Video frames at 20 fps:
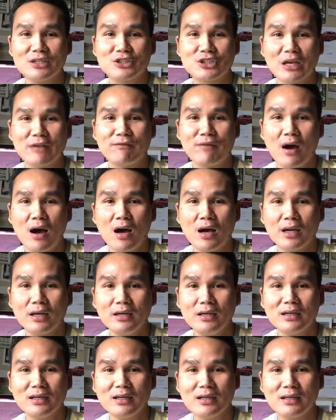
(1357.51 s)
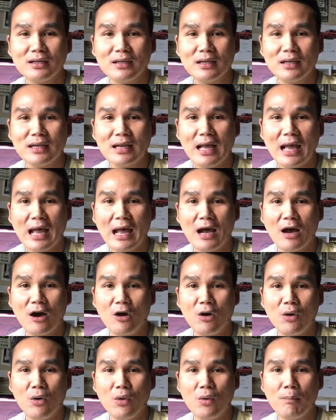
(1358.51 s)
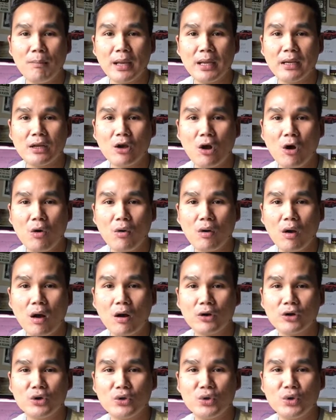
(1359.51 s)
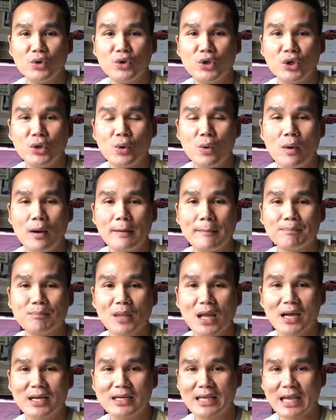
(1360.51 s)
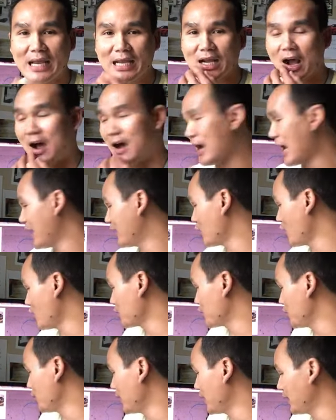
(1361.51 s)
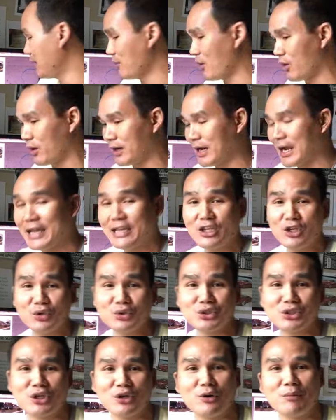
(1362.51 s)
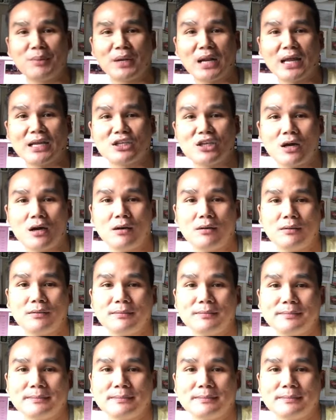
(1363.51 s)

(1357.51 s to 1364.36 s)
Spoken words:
Javon, how many cold calls do you do a day, Kong? I don't do anymore. I used to, but I don't.